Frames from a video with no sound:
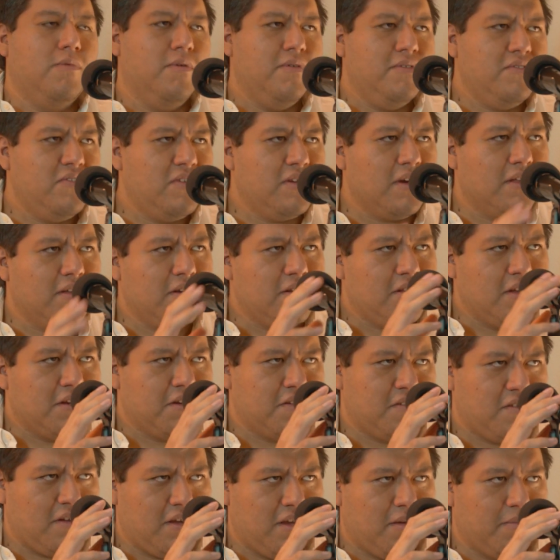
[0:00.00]
What was the other
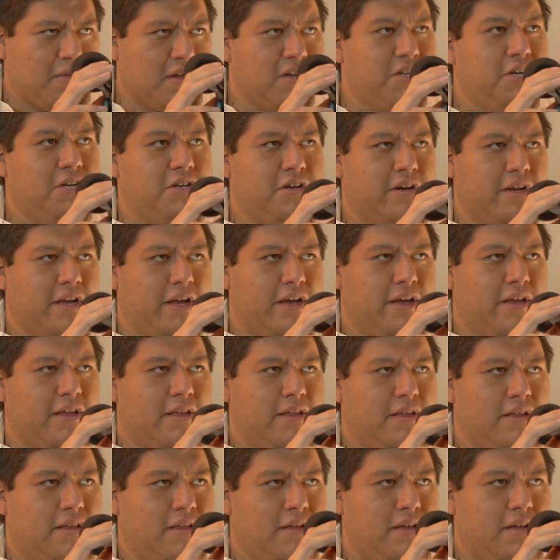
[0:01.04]
teacher's name? The ginger guy.
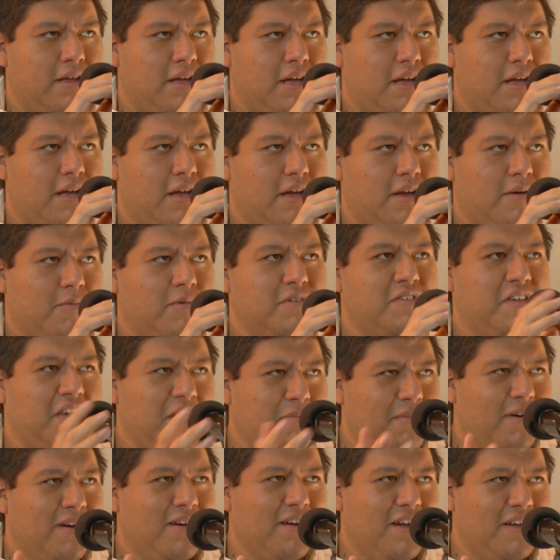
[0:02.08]
Was he
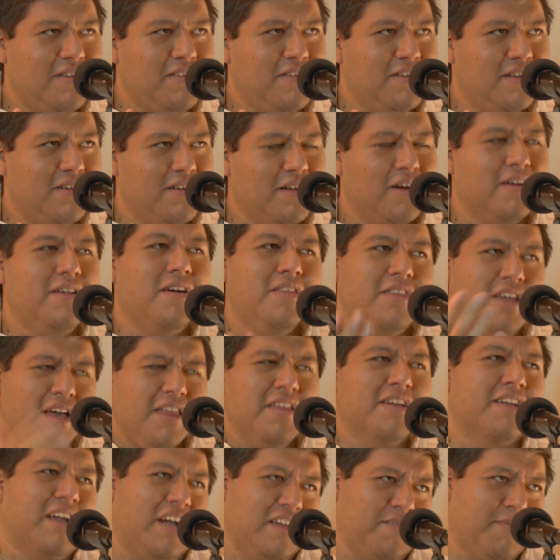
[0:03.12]
Mark Austin? No, not the
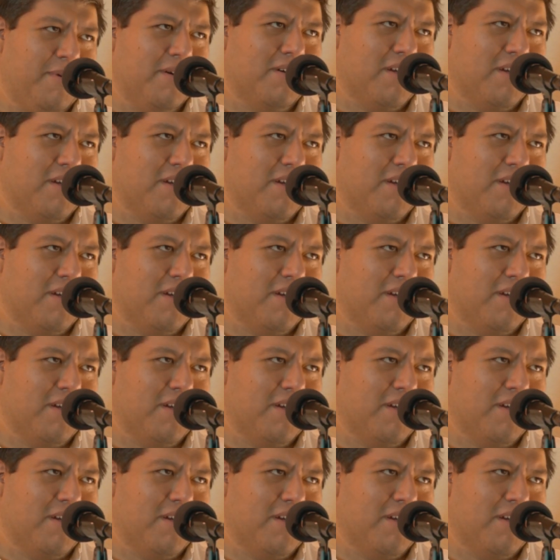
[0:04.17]
other guy's Mark